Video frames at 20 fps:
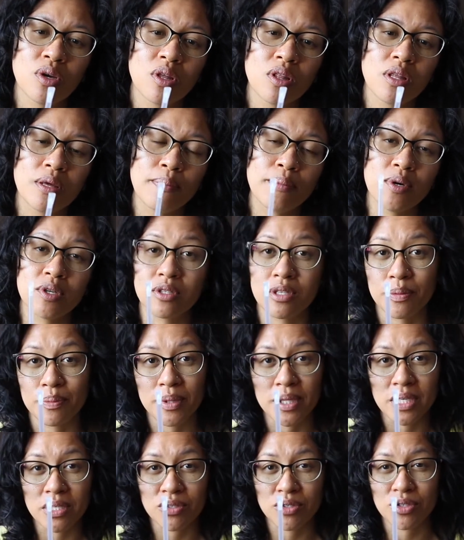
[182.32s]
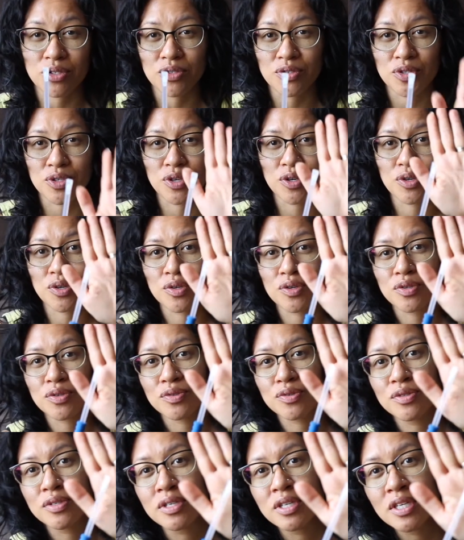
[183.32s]
the multiplacer.
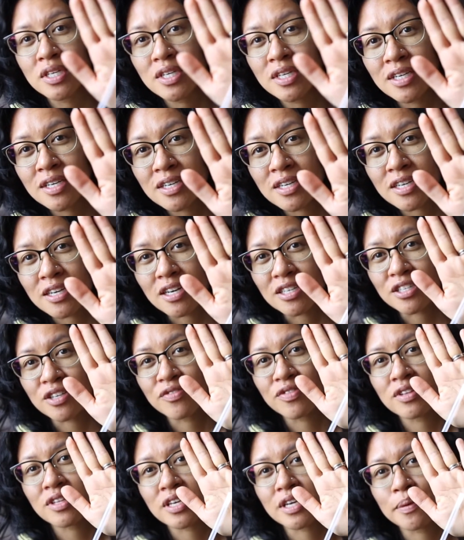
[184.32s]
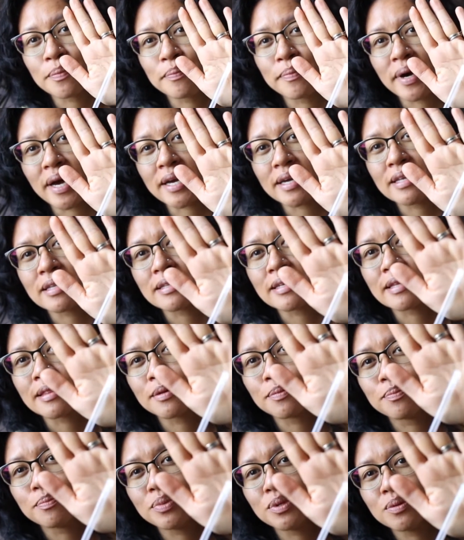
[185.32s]
So, gosh, I feel like I'm back in like
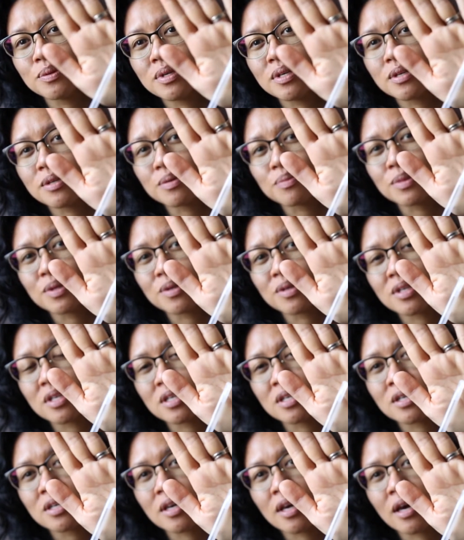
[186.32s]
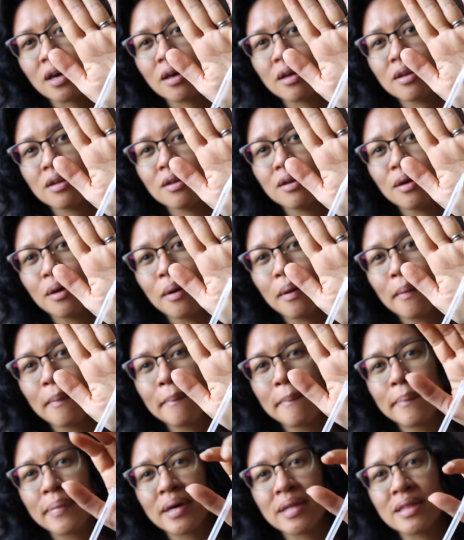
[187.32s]
the beauty community again,
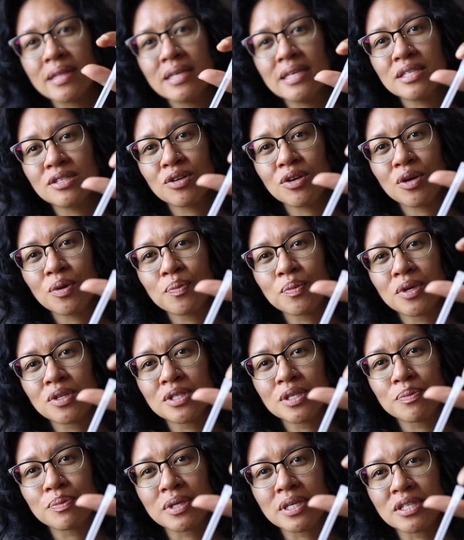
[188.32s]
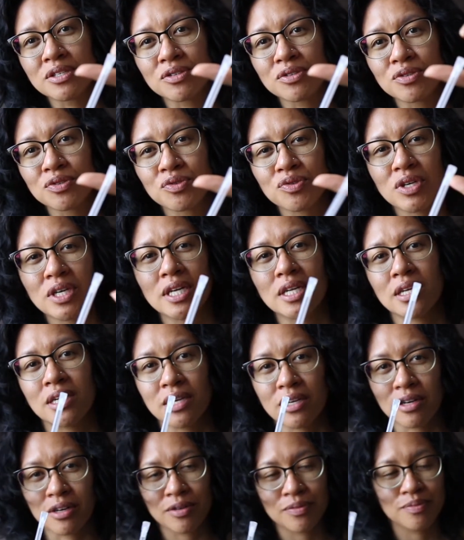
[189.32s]
but these are multiplacers right
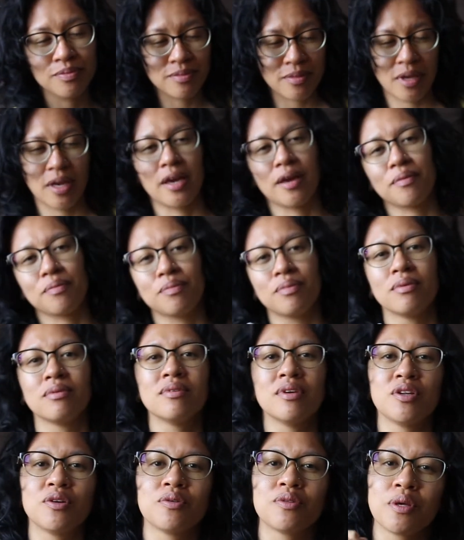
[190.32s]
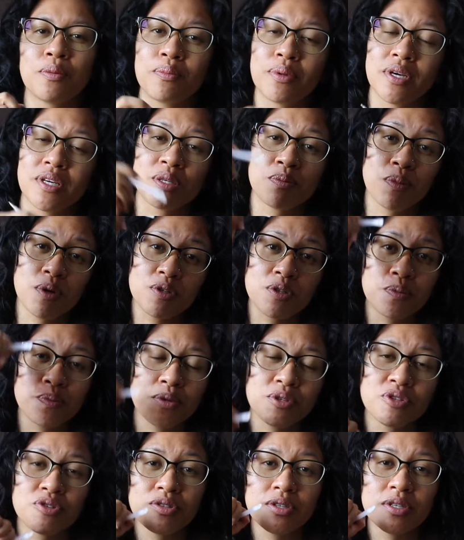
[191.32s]
here. Okay, you know, they place
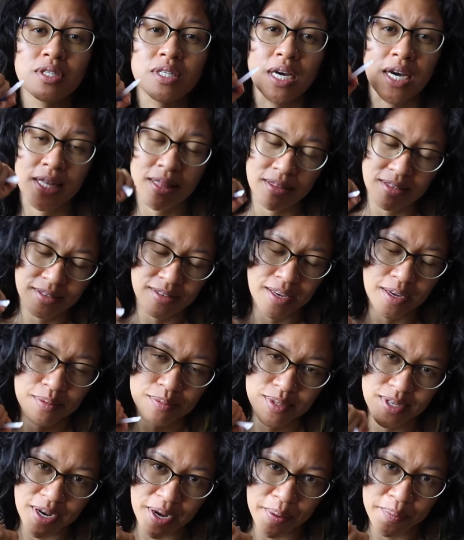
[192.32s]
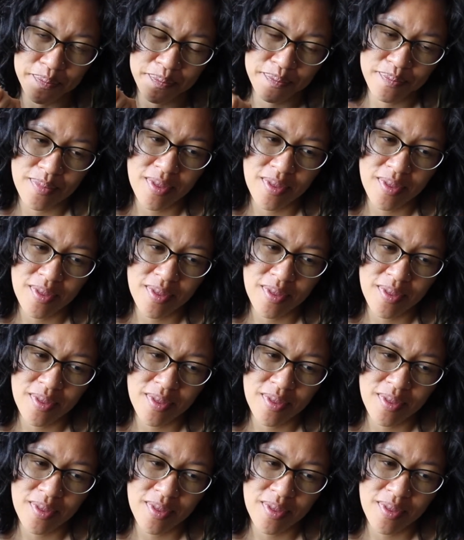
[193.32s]
multiple drills at the same time